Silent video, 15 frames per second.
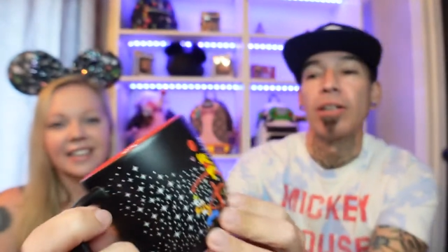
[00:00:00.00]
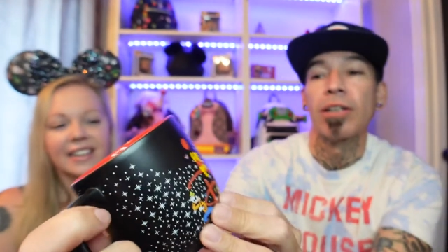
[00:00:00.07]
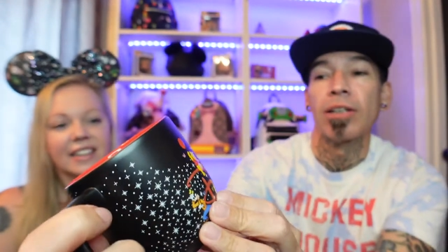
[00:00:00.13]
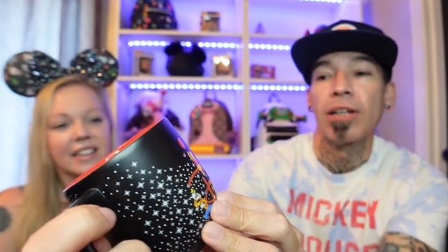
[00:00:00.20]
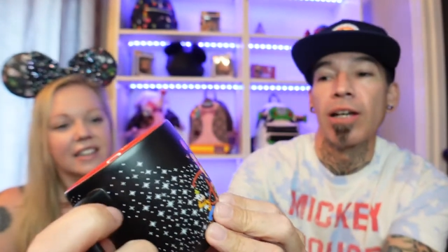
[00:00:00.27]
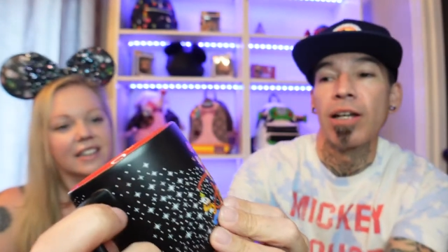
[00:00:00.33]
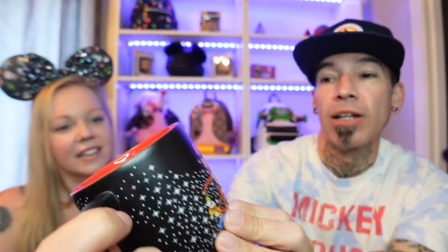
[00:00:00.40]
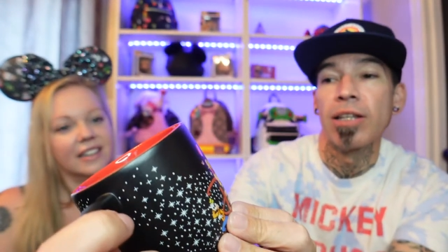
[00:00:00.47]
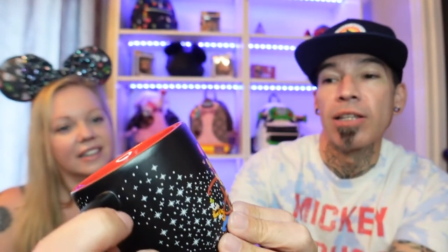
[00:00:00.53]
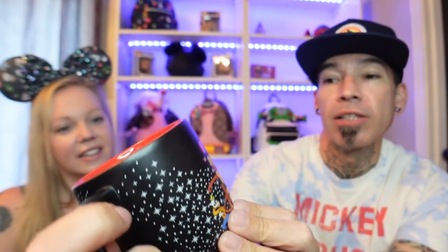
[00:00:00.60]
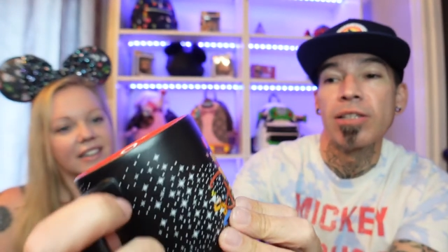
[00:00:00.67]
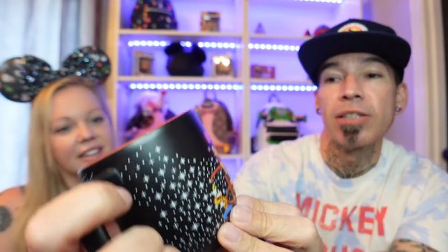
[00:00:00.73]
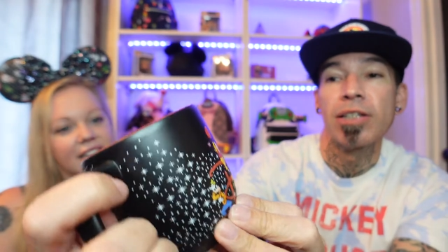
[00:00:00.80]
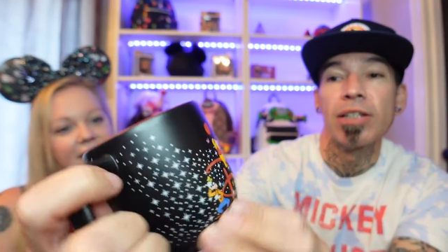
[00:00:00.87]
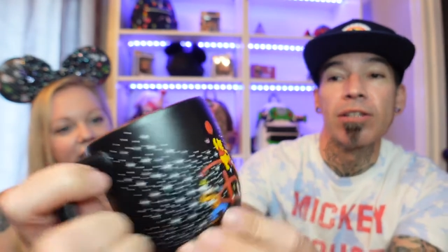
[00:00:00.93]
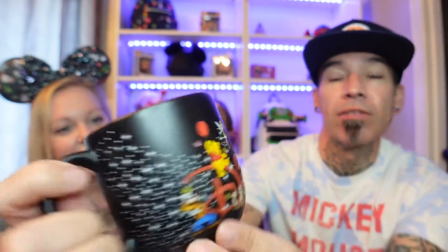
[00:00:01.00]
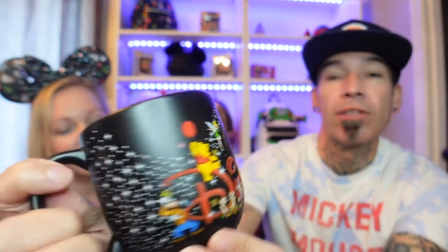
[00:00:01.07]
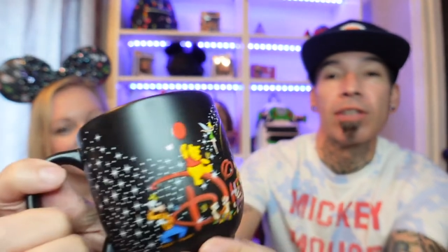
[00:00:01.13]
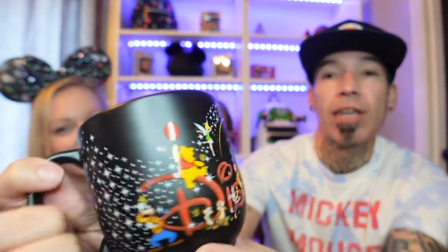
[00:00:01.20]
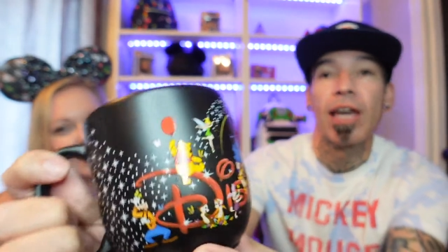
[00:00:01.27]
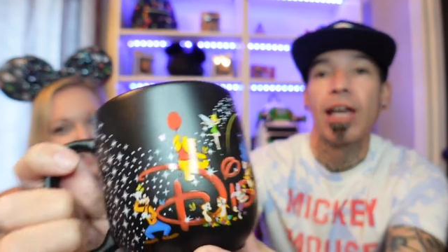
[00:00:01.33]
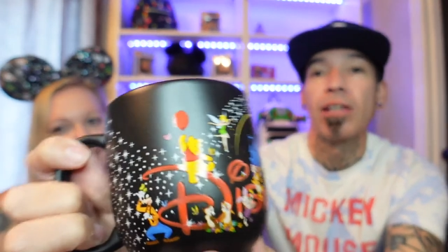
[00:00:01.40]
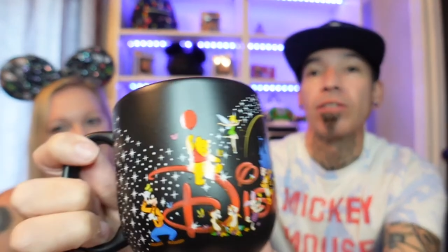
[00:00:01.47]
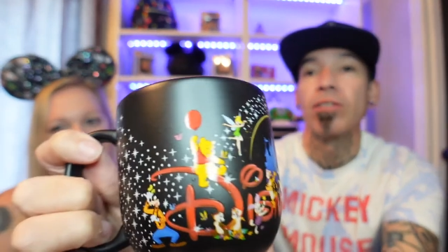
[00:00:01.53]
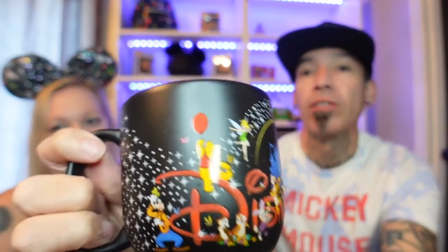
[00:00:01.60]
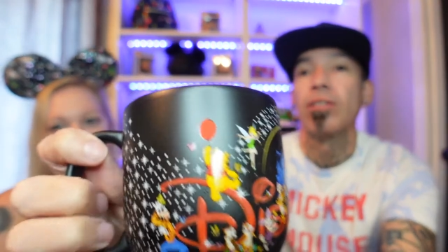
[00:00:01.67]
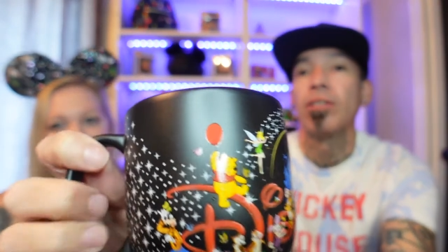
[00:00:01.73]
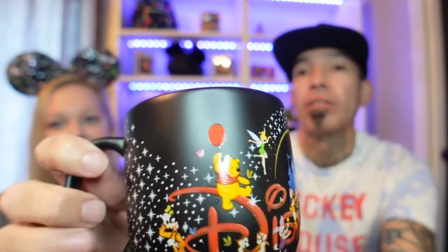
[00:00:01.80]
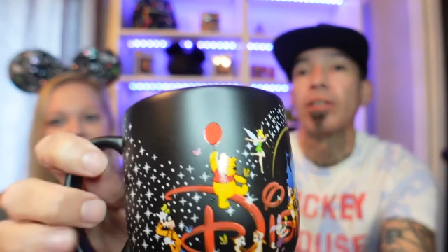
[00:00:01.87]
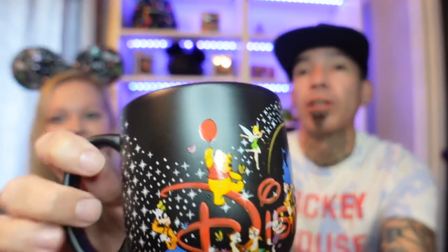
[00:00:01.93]
Speaker 1: Kind of the scene of the
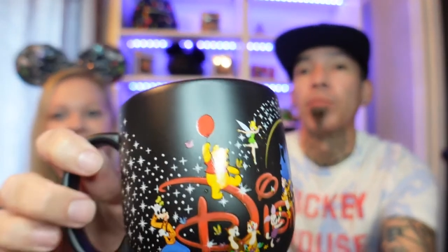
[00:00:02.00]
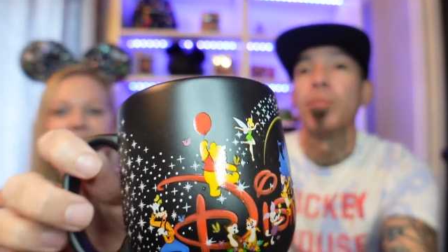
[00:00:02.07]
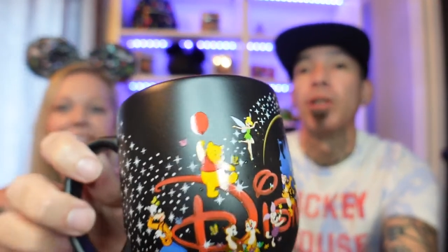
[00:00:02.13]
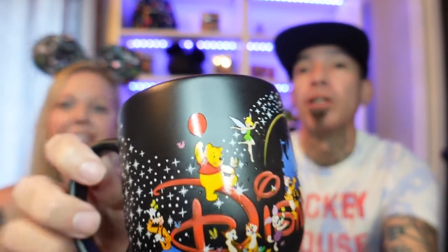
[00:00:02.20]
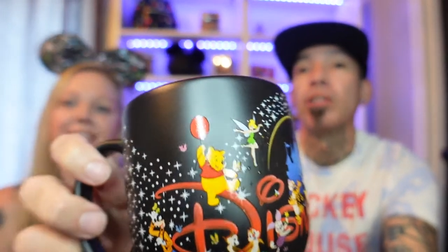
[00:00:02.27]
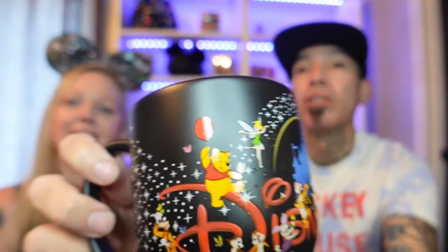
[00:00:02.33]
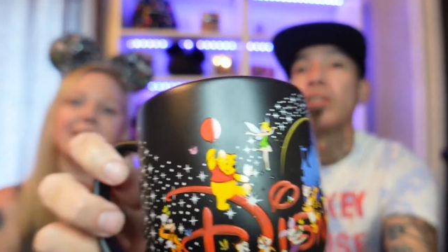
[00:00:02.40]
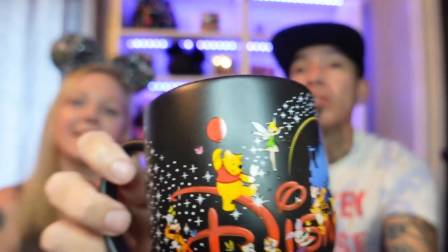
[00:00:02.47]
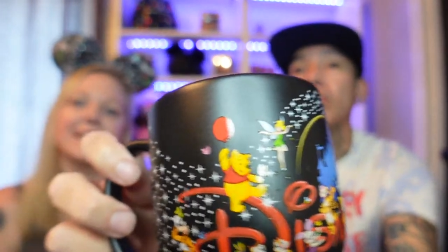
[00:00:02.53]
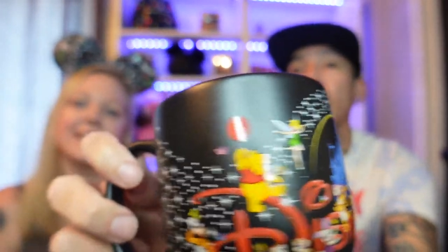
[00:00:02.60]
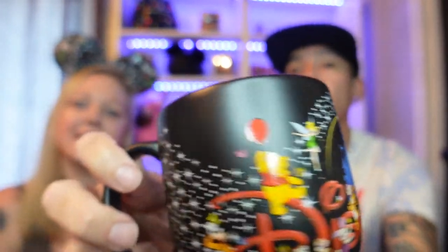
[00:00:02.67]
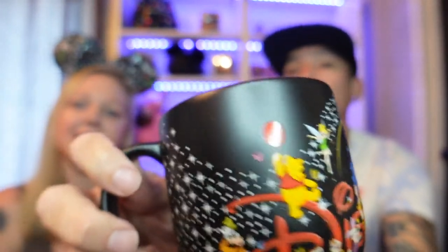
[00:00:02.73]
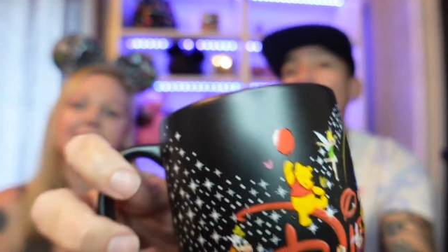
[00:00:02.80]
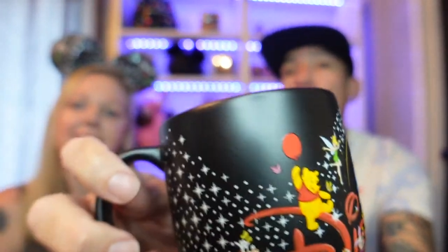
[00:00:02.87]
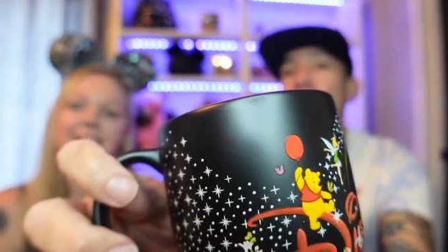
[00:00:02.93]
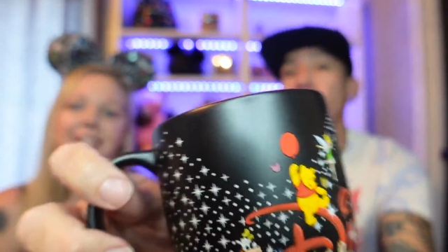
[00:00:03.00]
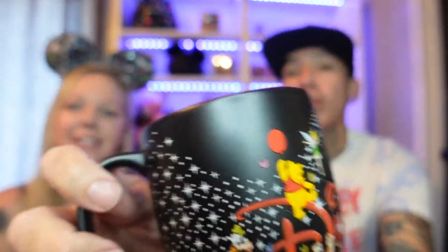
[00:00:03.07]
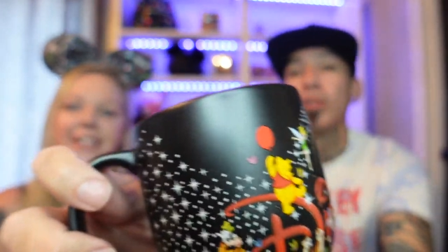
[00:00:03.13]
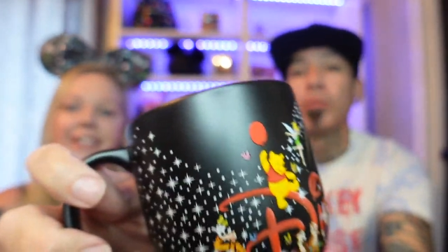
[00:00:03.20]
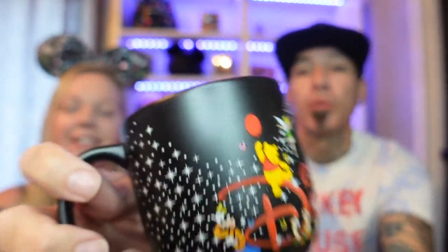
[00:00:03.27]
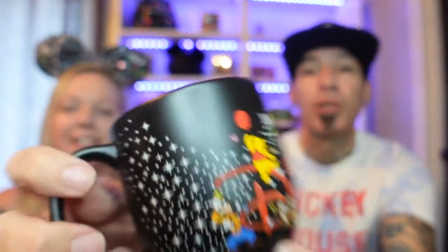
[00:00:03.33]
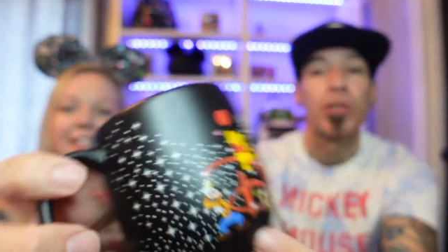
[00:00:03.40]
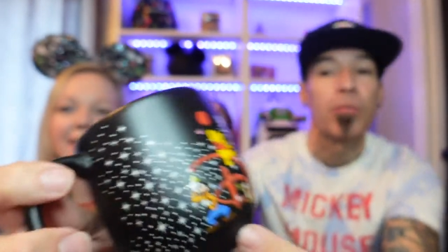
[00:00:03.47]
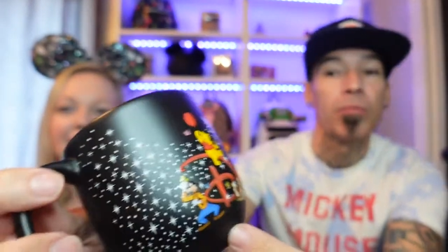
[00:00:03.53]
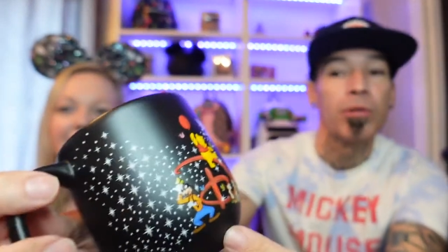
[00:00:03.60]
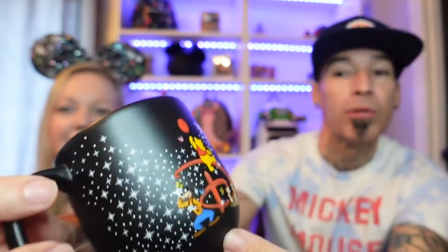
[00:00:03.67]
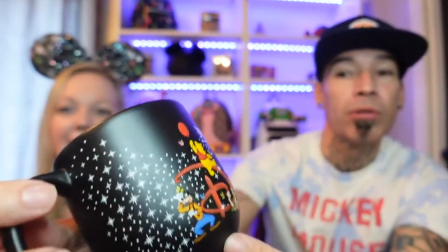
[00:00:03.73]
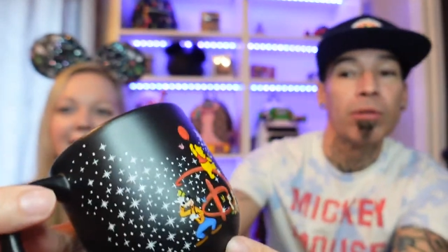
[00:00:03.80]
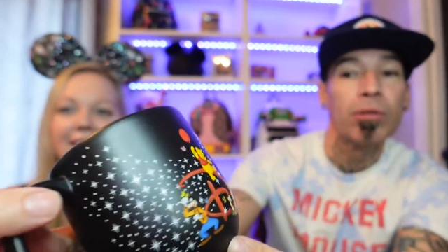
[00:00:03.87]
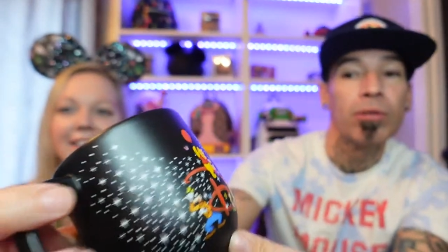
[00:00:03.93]
castle. It's got a bunch of different characters on there. Winnie the
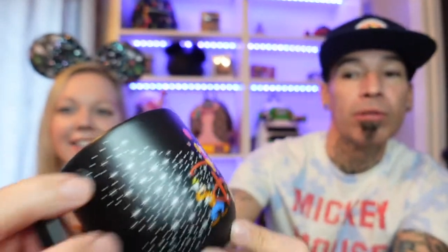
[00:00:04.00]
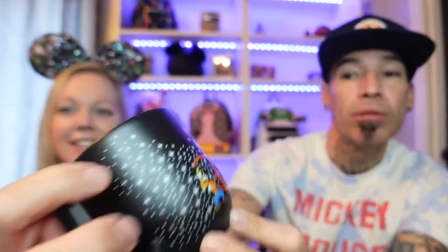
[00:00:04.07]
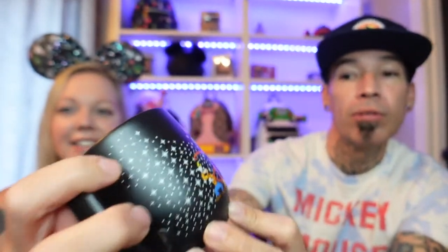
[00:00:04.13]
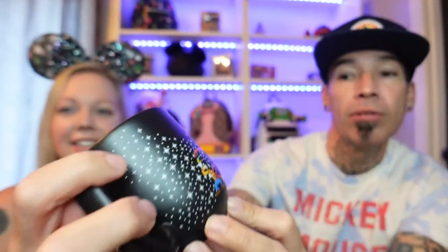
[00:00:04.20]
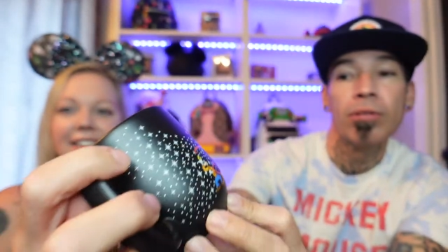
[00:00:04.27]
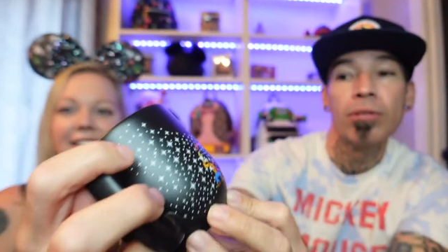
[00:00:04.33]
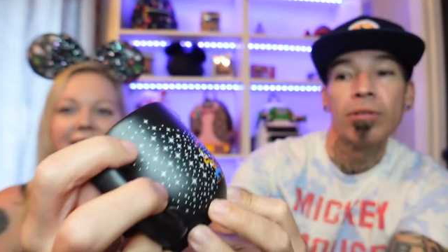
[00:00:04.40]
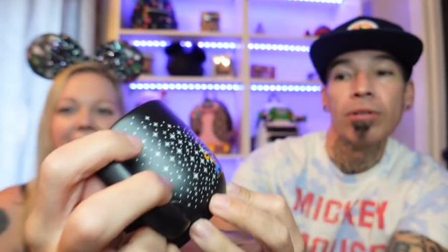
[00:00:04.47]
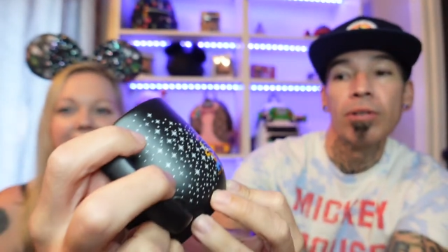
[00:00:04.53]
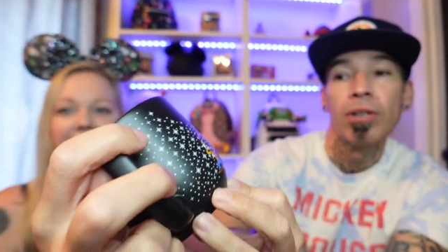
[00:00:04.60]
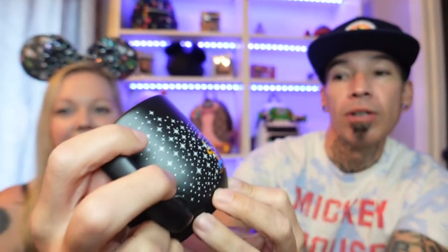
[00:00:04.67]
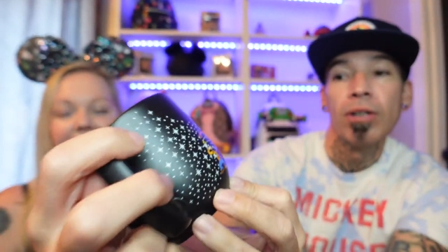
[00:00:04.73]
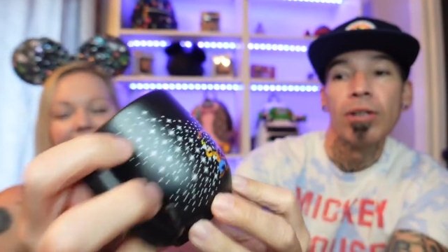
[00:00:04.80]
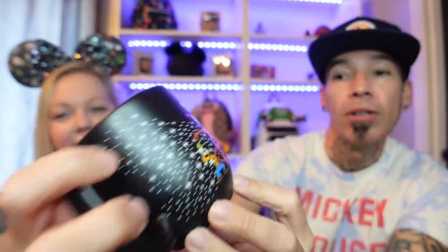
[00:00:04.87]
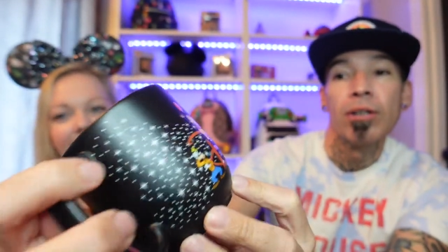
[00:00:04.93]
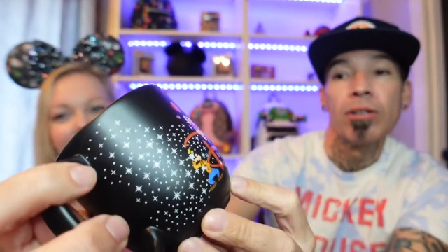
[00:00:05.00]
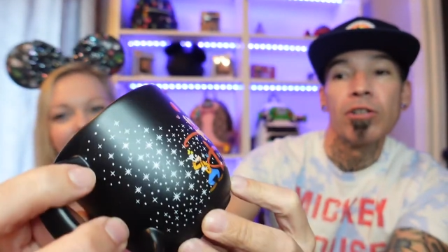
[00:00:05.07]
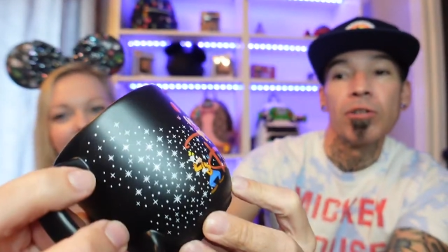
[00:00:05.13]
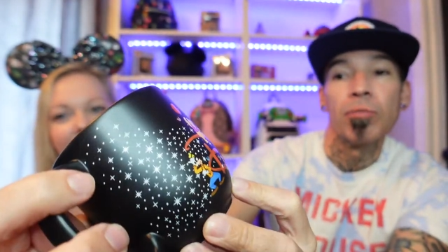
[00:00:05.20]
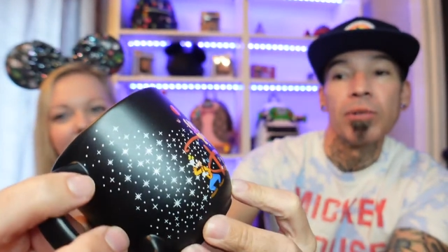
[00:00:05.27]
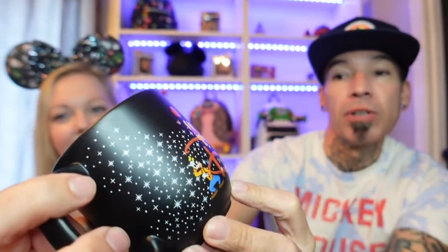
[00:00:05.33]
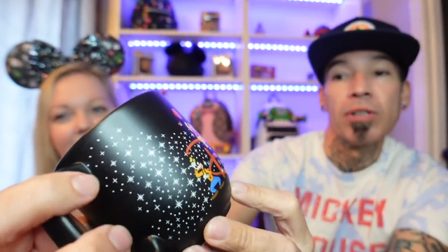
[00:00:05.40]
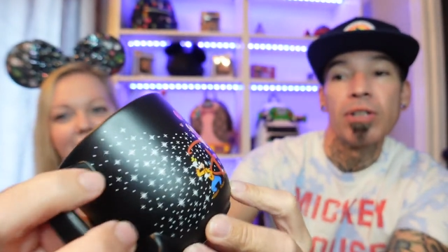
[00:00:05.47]
Pooh, Chip and